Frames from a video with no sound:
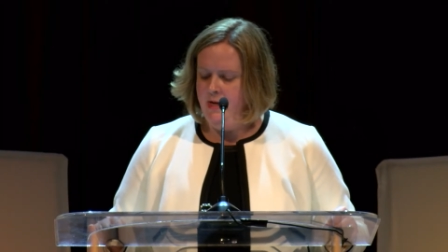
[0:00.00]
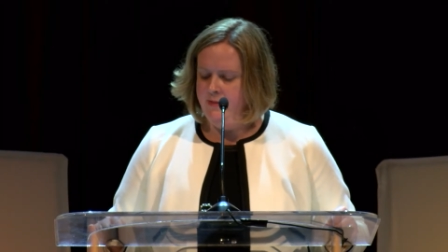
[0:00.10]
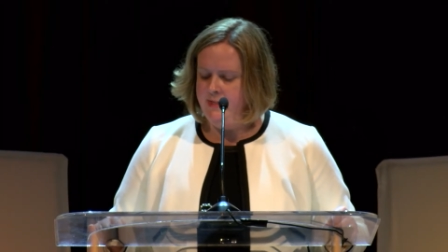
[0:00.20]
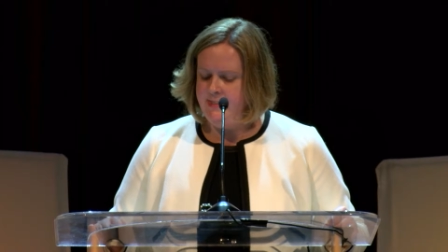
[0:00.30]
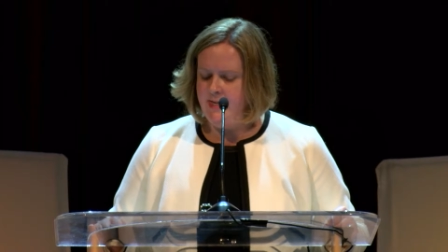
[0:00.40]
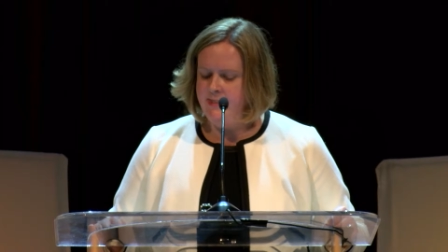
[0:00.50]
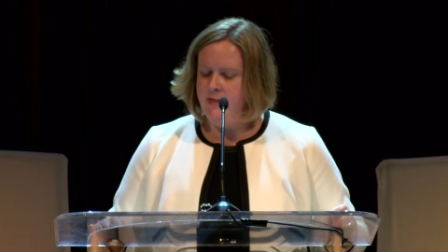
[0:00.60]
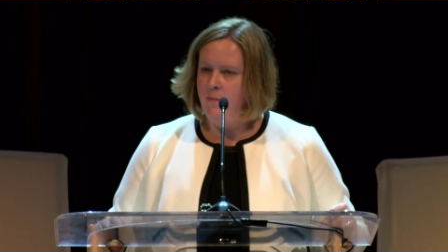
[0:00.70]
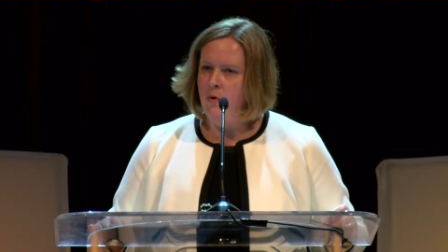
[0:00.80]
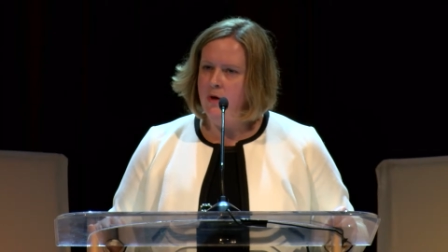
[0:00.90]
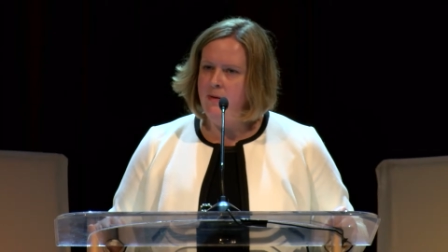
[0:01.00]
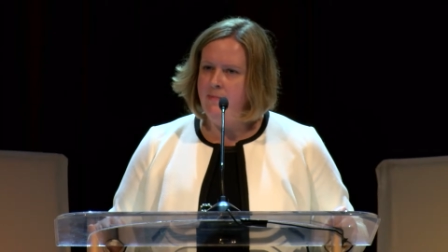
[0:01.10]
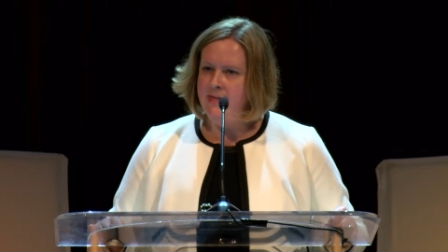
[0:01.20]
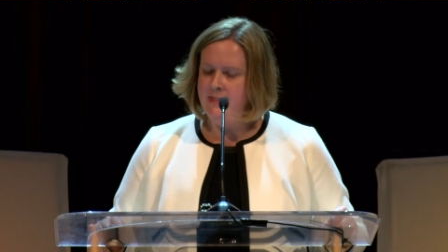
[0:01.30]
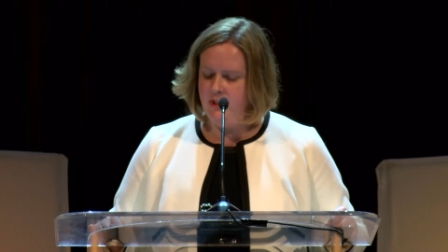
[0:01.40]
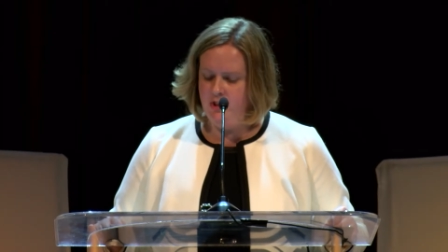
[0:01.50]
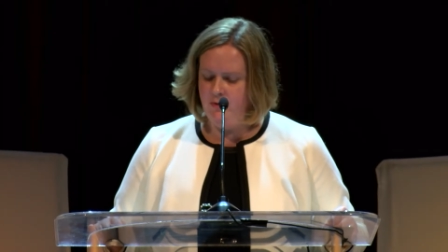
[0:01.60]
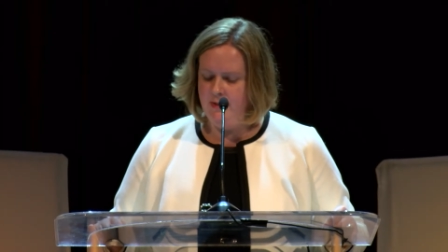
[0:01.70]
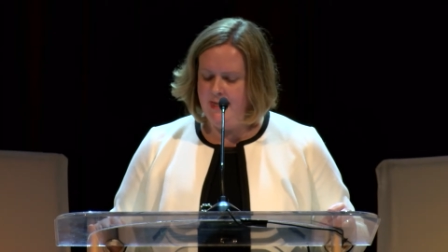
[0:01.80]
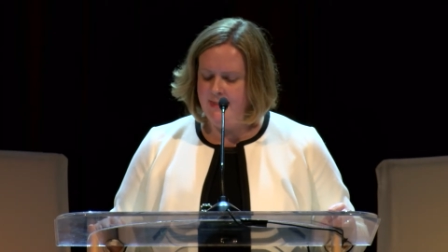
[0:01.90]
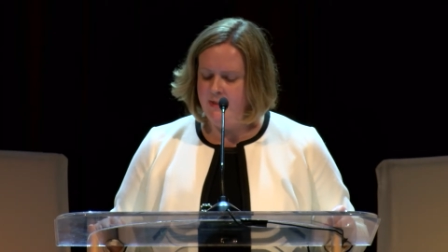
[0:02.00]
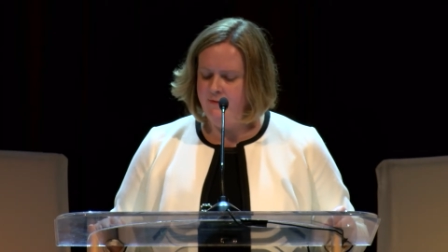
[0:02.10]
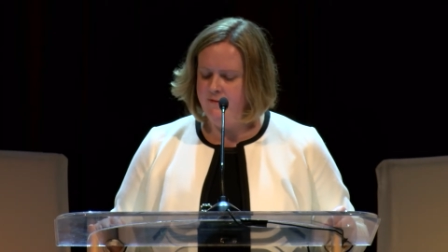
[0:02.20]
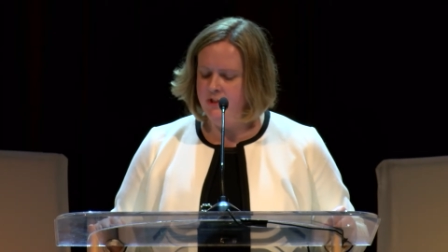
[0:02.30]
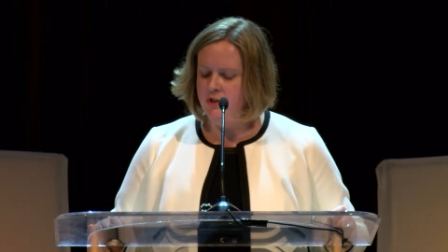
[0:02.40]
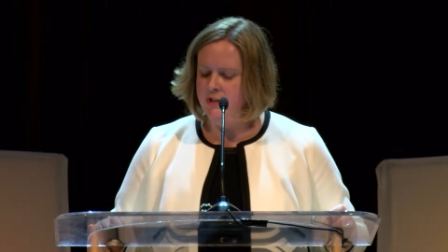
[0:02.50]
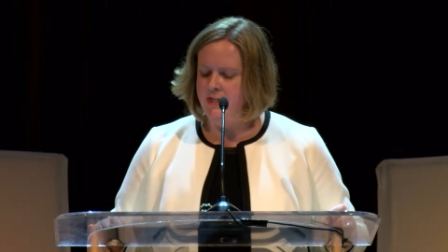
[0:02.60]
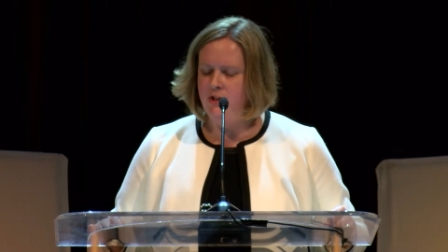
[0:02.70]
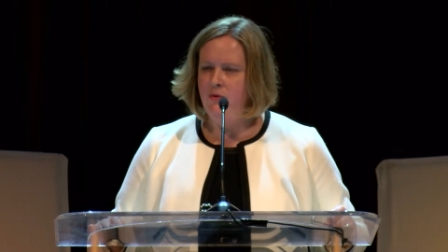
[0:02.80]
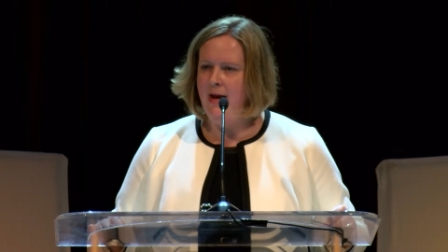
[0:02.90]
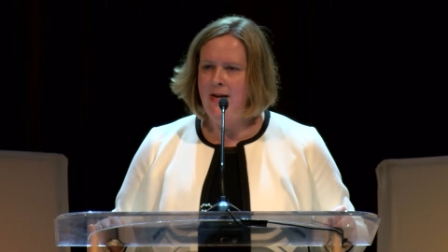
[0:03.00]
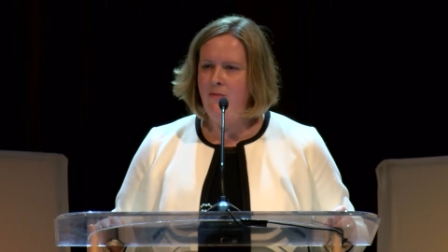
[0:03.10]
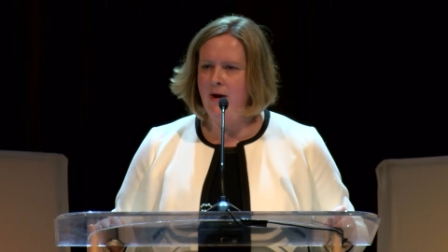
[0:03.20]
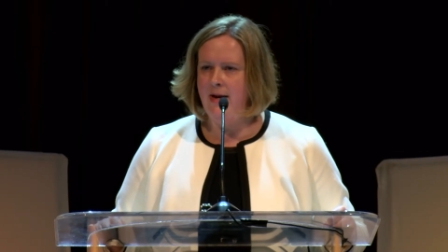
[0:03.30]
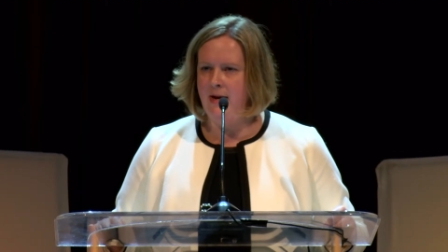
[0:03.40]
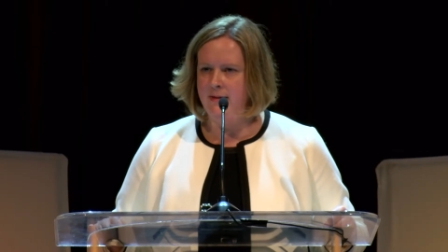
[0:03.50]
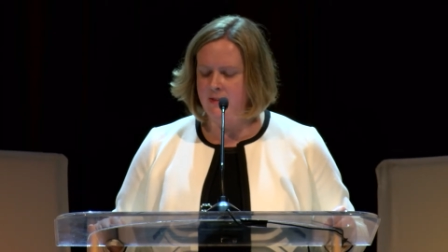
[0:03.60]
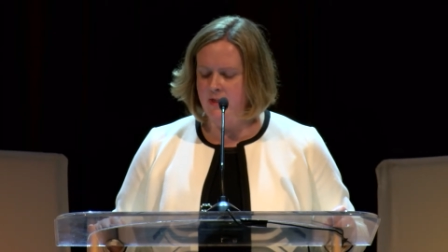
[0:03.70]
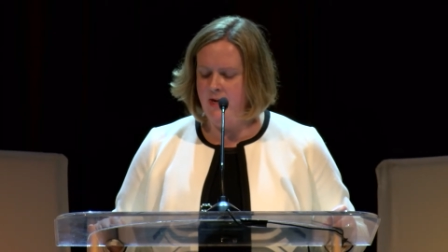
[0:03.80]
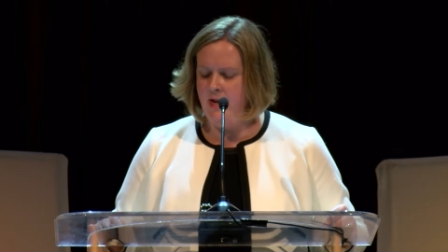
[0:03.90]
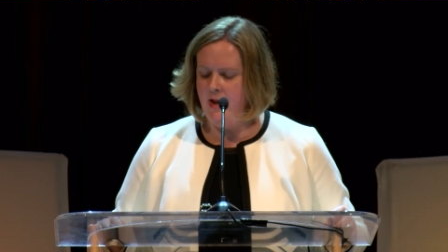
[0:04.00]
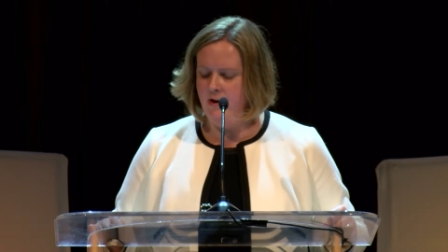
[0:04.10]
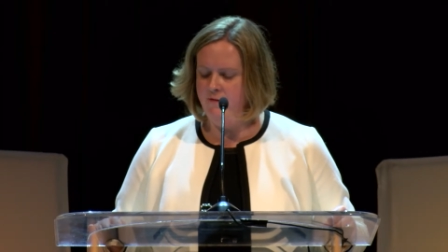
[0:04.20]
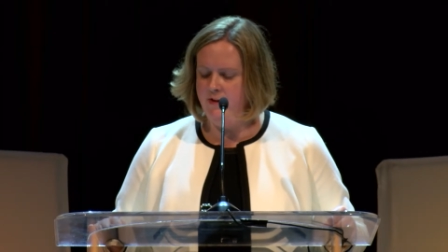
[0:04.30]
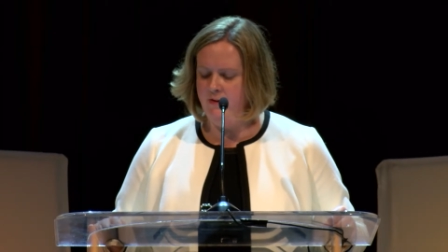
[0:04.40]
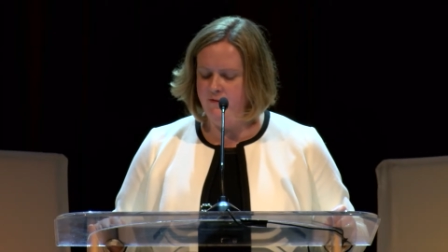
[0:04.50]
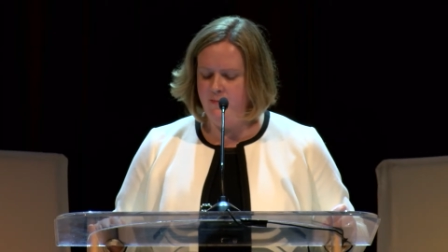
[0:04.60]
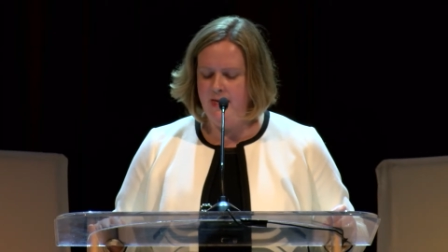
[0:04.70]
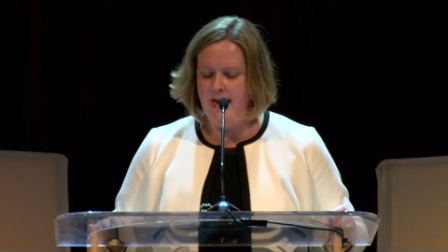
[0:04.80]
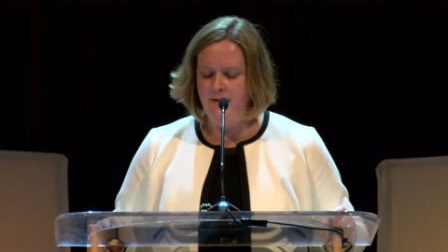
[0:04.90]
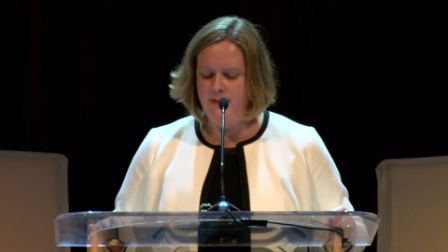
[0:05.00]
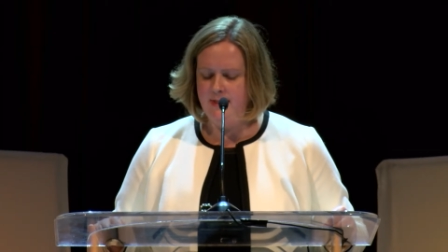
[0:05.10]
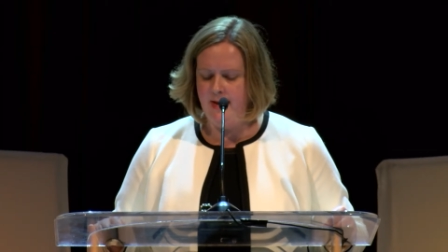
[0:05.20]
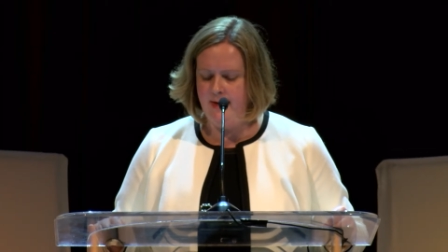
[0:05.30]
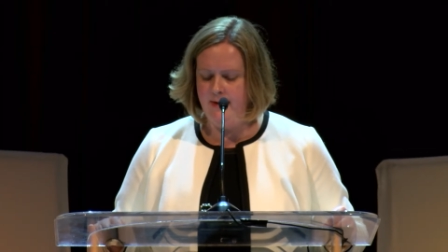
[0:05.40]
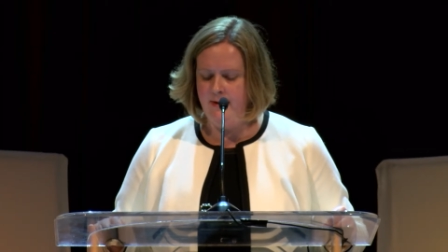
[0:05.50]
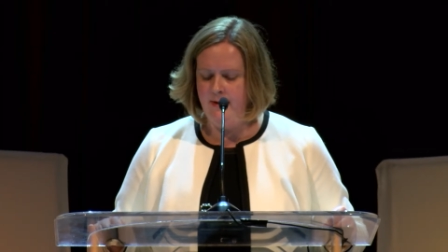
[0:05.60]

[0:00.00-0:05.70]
This sends an important message to elected officials and to anyone else looking at our field from the outside